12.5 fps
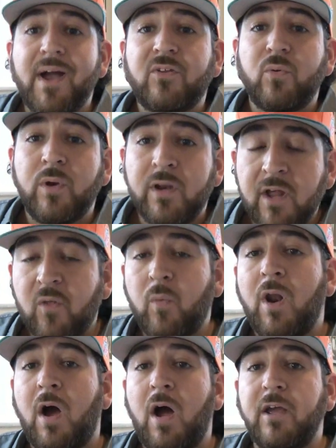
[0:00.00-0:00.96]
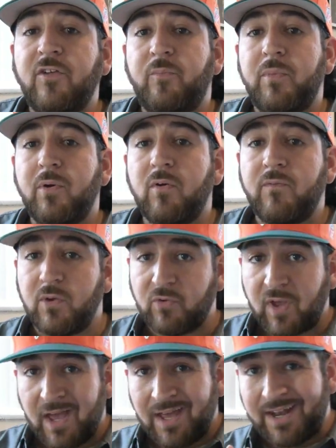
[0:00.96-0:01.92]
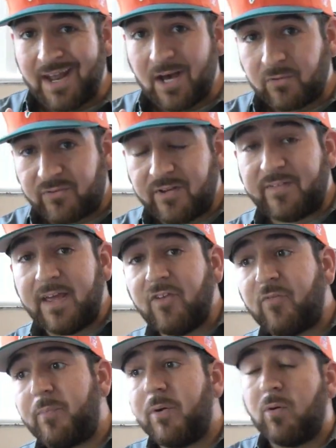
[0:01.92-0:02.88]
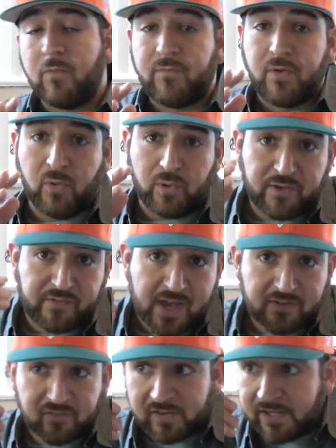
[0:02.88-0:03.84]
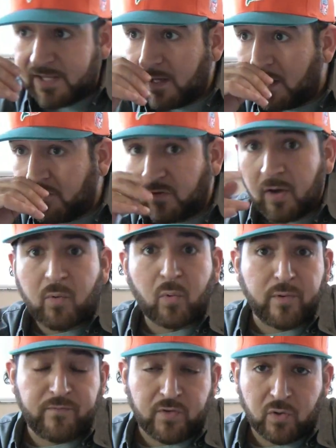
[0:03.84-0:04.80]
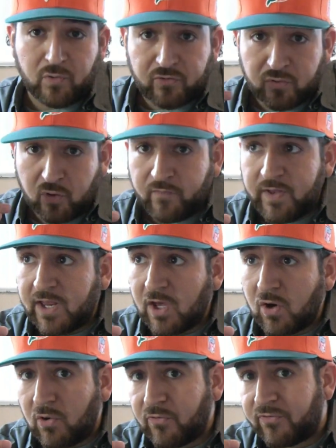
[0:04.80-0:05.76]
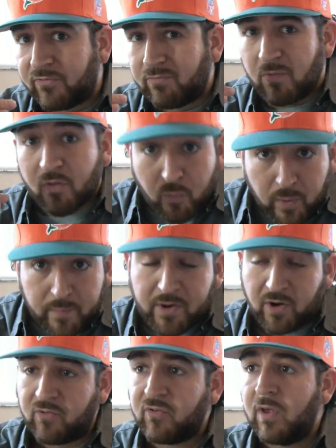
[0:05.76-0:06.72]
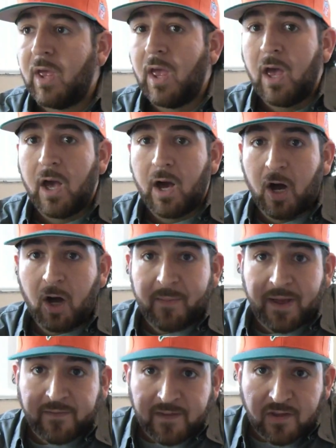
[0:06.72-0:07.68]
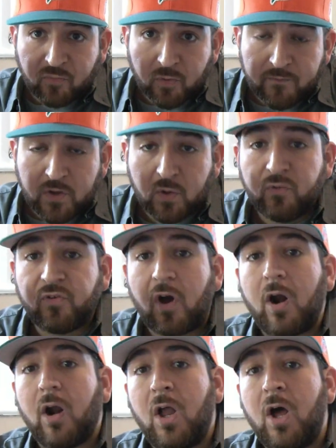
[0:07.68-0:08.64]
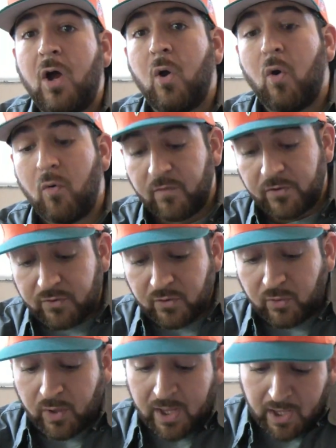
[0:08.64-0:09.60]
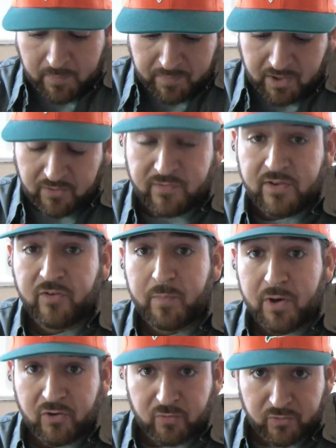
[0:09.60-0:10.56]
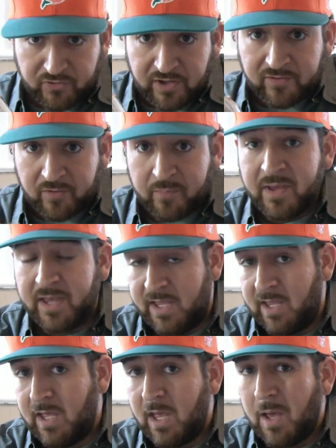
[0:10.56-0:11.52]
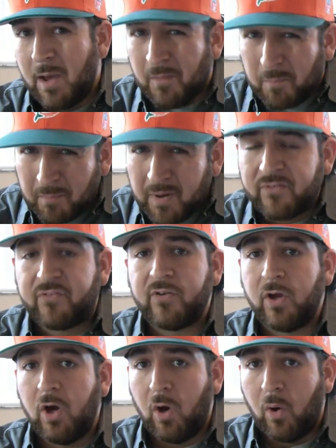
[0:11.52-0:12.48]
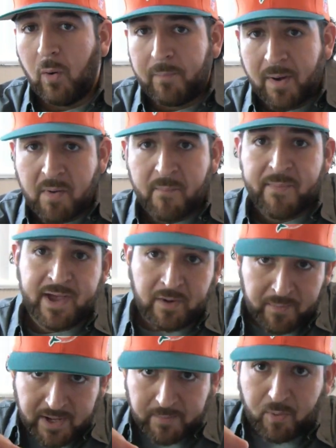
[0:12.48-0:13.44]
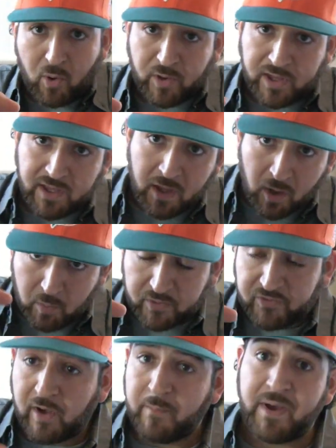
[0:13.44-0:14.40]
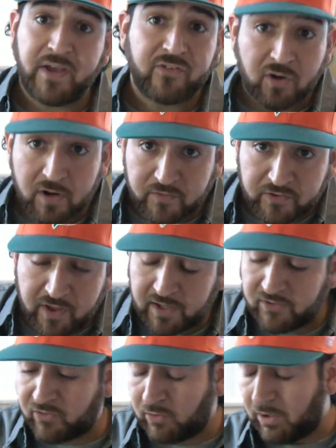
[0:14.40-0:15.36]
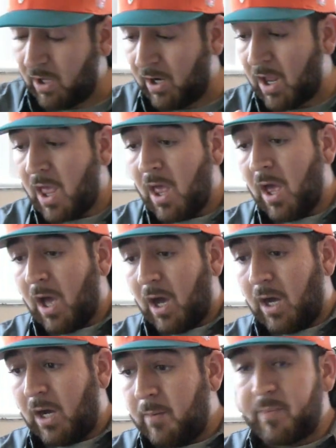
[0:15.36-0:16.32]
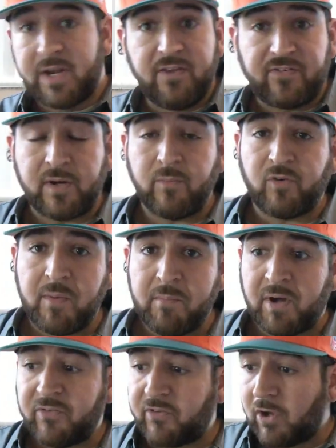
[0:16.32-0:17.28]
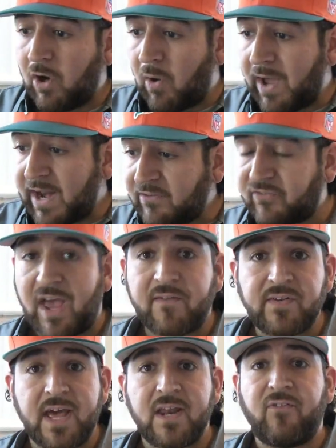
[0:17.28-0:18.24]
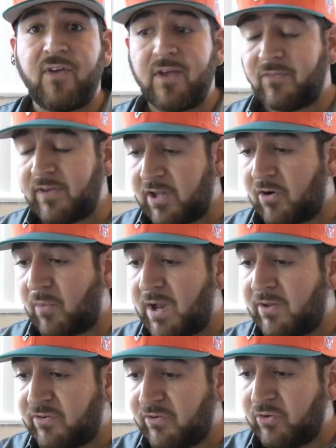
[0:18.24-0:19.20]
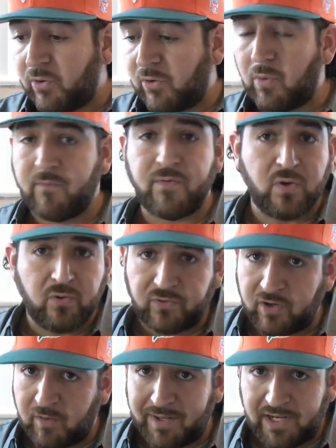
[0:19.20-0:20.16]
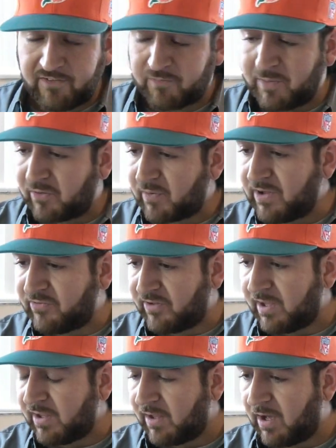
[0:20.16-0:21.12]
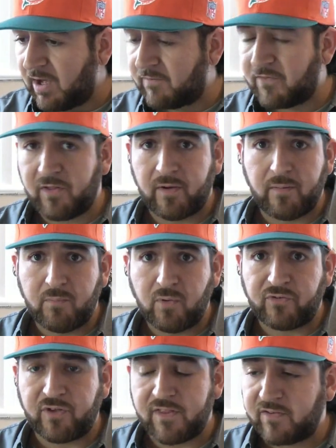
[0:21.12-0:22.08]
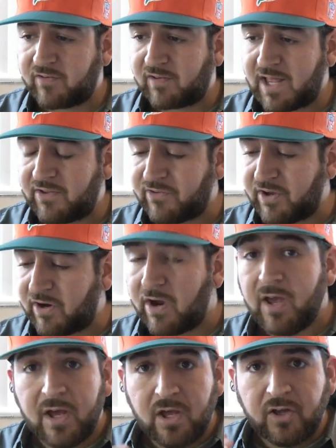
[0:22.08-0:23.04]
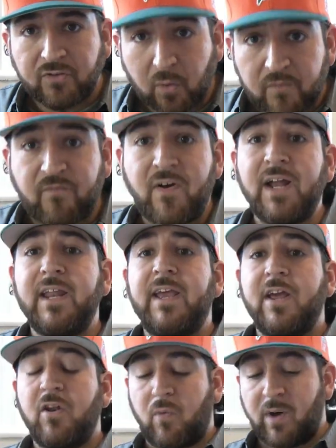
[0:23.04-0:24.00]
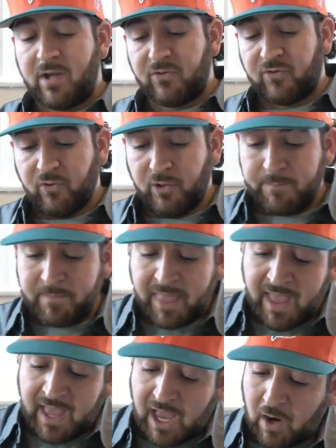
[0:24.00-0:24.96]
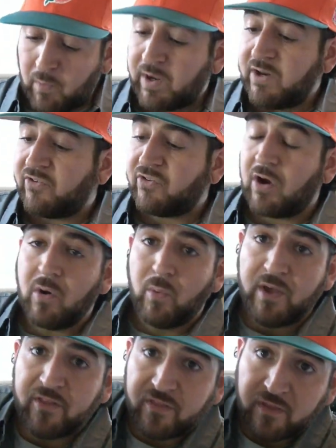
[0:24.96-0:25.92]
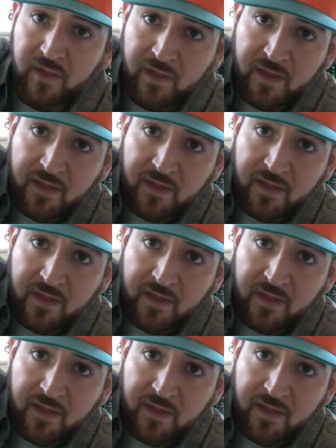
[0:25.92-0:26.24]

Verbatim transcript: back to another one of Hoggie's beer reviews. Now, today's beer review is actually a double reviews, two videos, three beers. Um, and these reviews are long overdue because these beers were sent to me months ago by my man Mike Polkey. What's up, Mike? Sorry for taking so long. Uh, but he sent them to me months ago, and I just haven't had a chance to get around to doing the reviews. You know, my life's been crazy uh, for the most of this last year, so we're finally getting around to it, and we're going to start with